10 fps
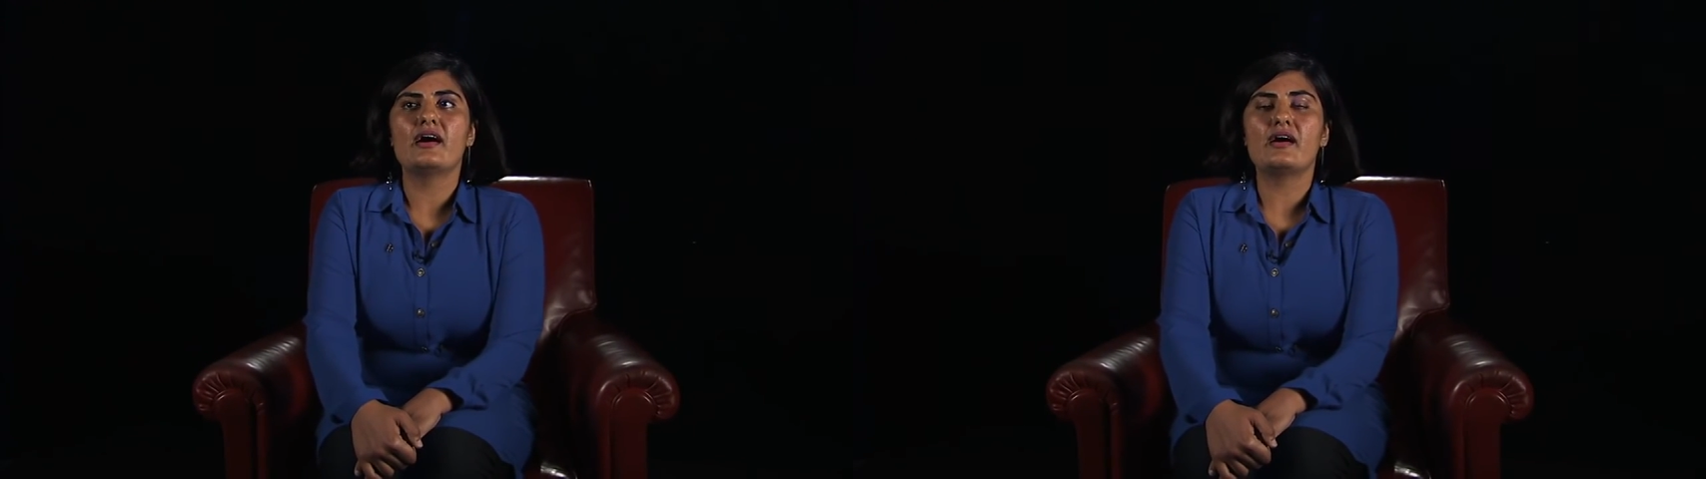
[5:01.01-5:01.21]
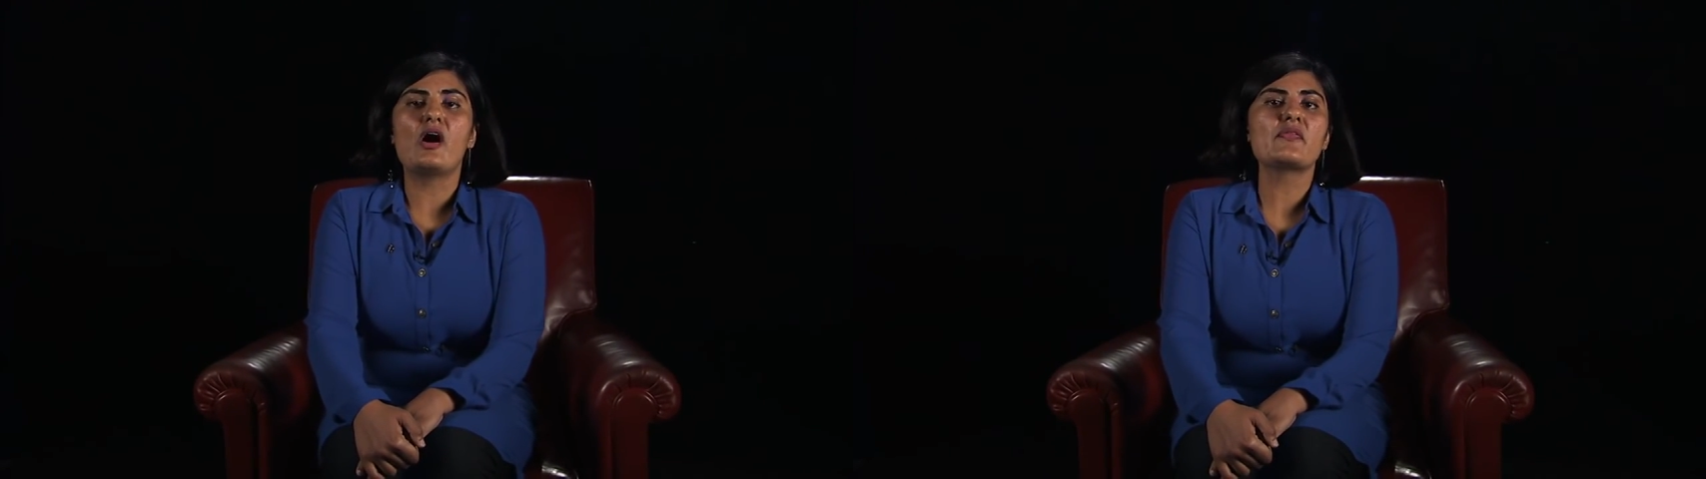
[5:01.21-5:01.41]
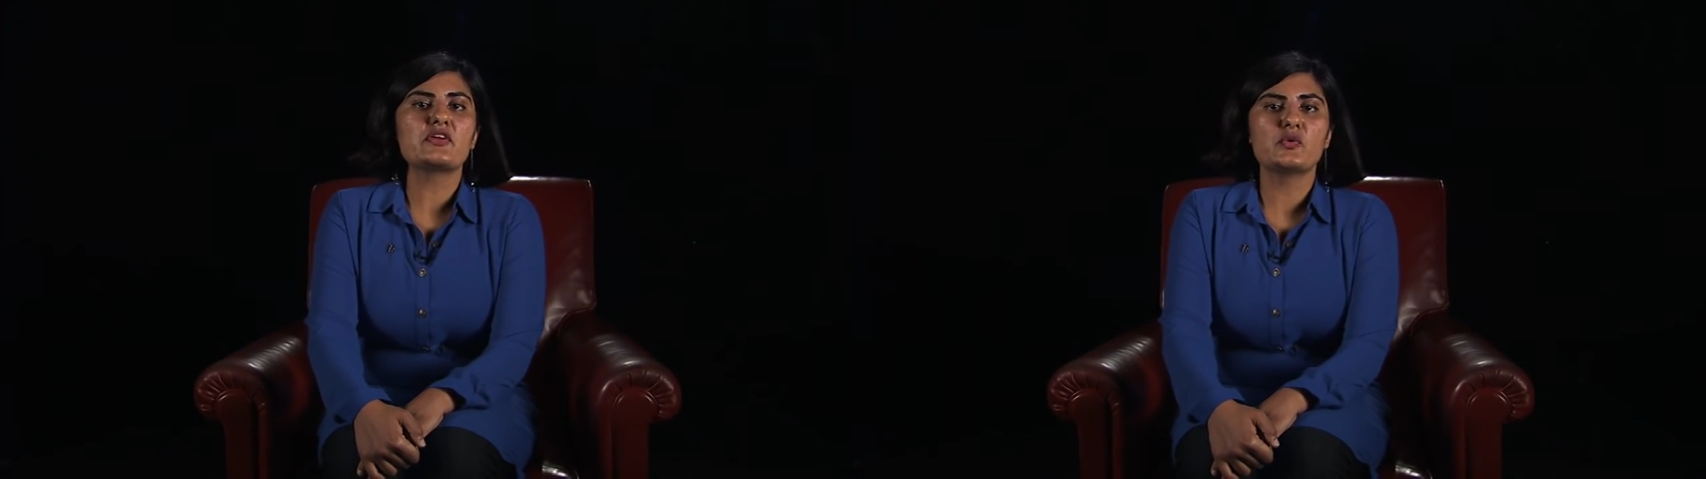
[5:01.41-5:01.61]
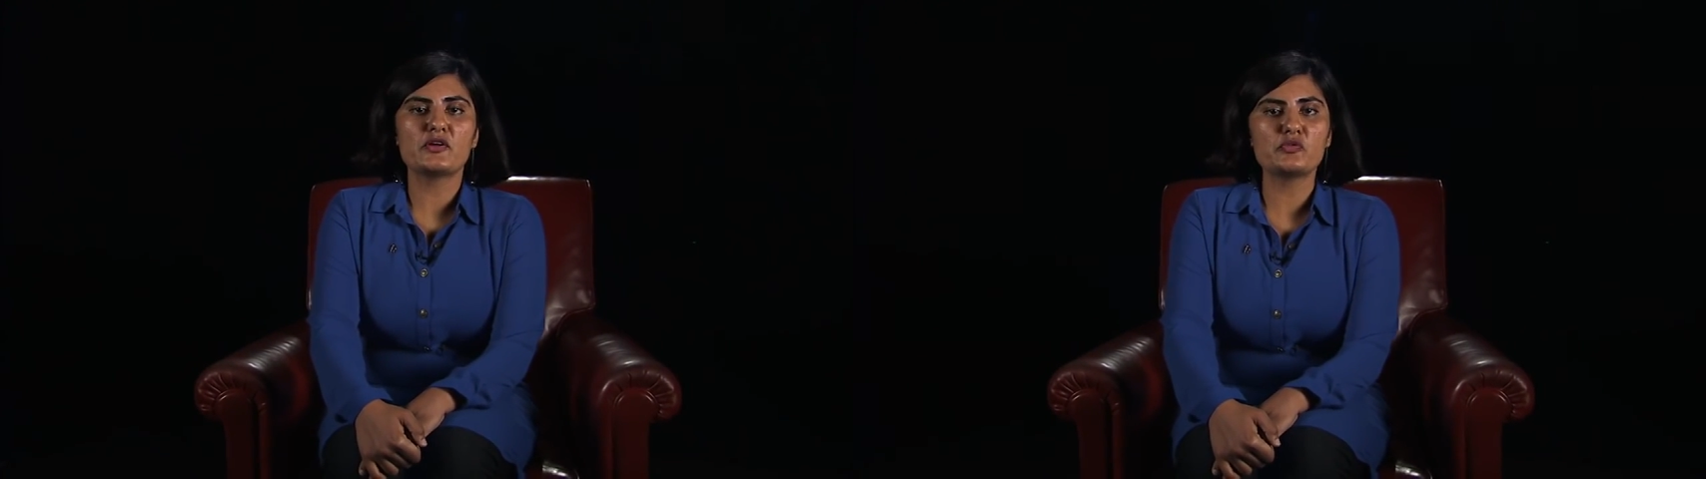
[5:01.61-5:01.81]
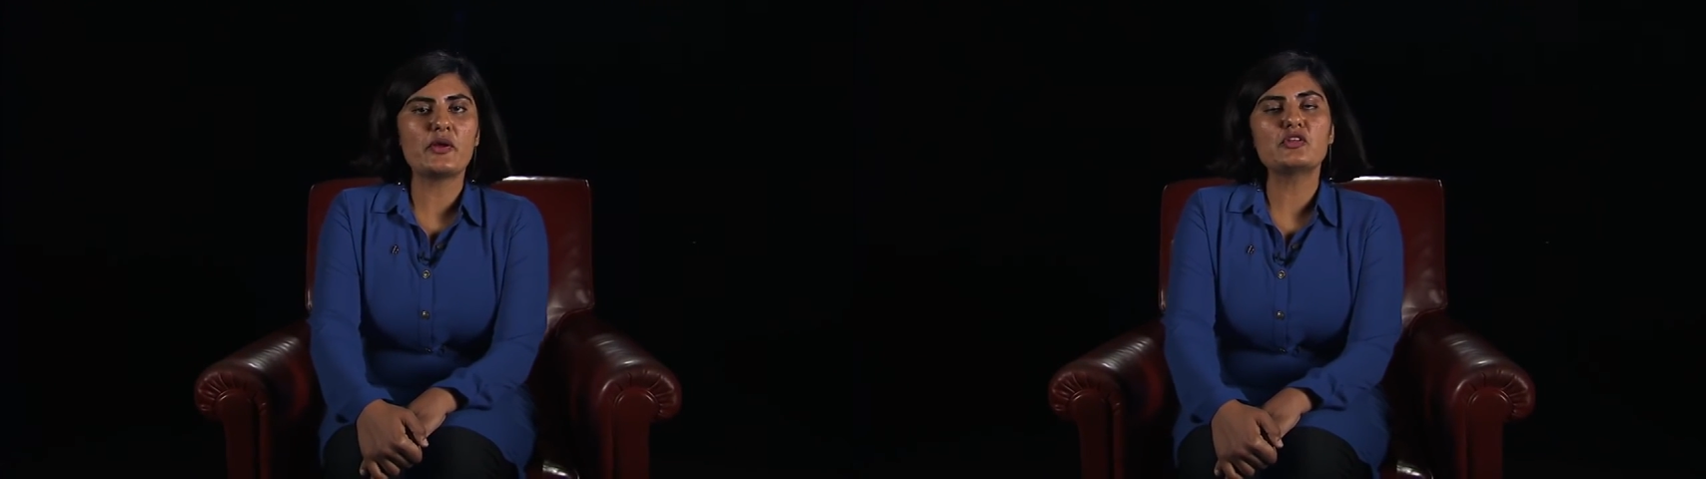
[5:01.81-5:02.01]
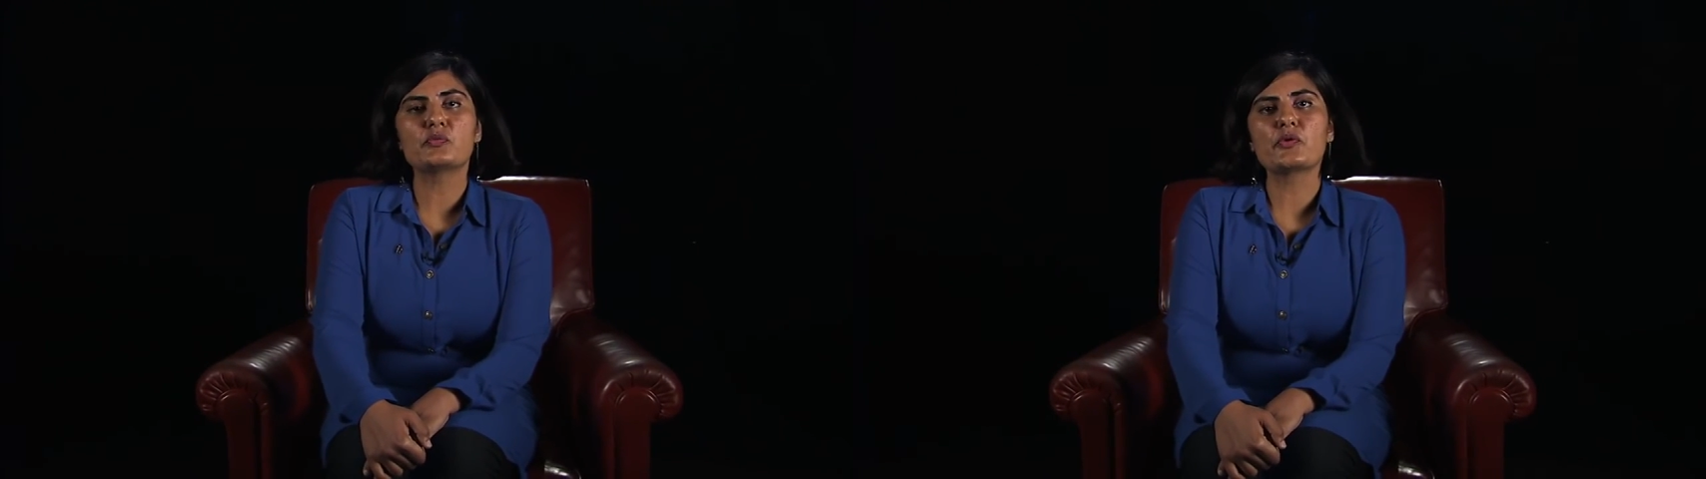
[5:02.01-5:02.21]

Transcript: on the US space